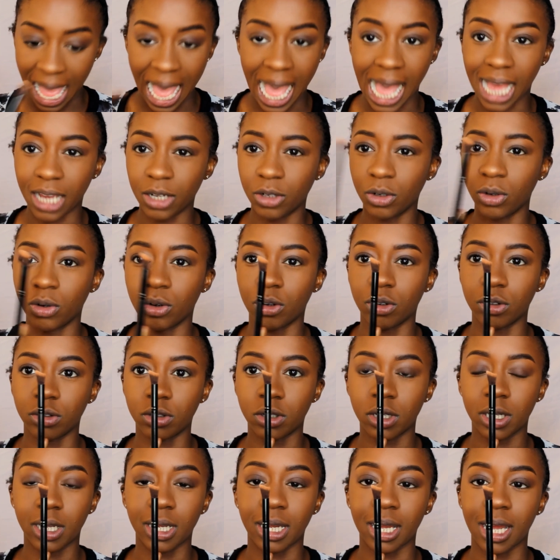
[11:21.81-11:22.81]

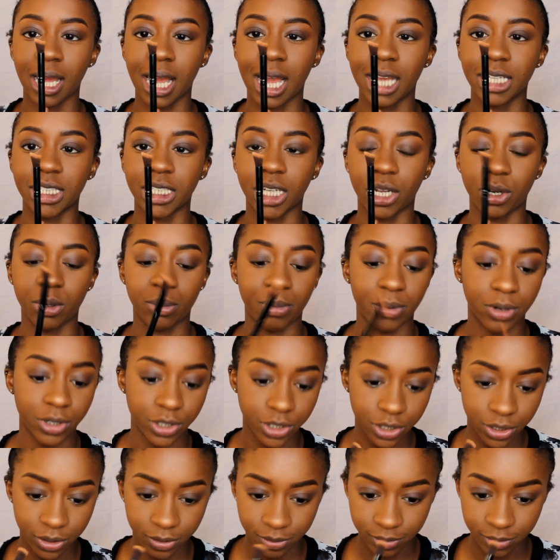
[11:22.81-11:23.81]
angled eyeshadow brush.